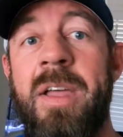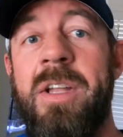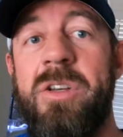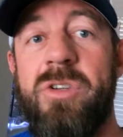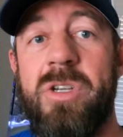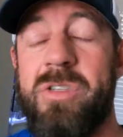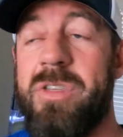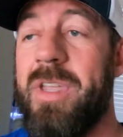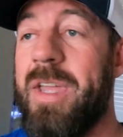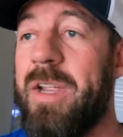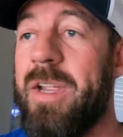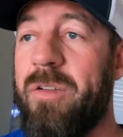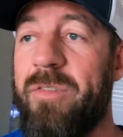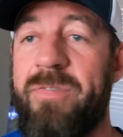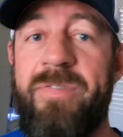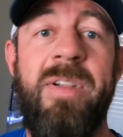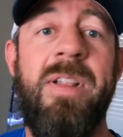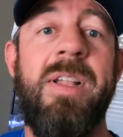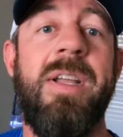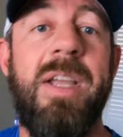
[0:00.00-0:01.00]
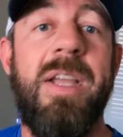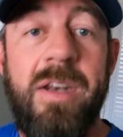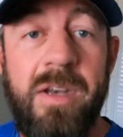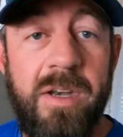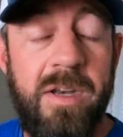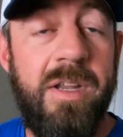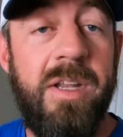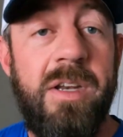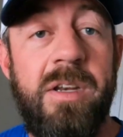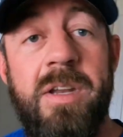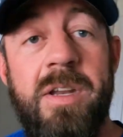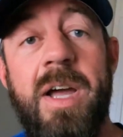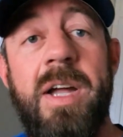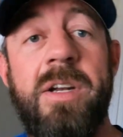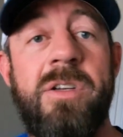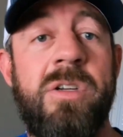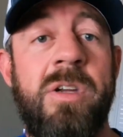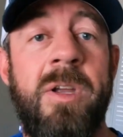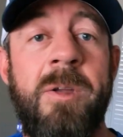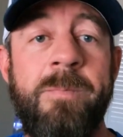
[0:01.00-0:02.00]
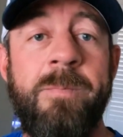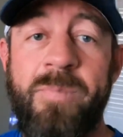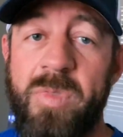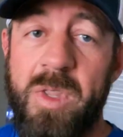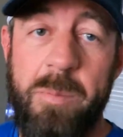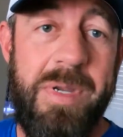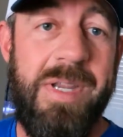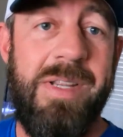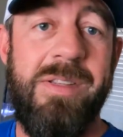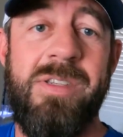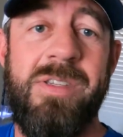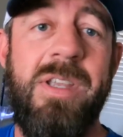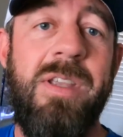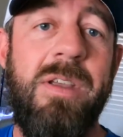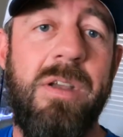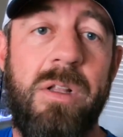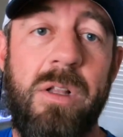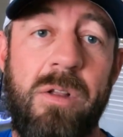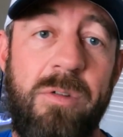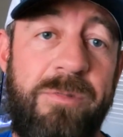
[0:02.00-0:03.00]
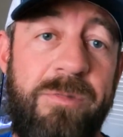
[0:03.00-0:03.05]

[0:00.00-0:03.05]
Just like Fulligan in Dutch means heel.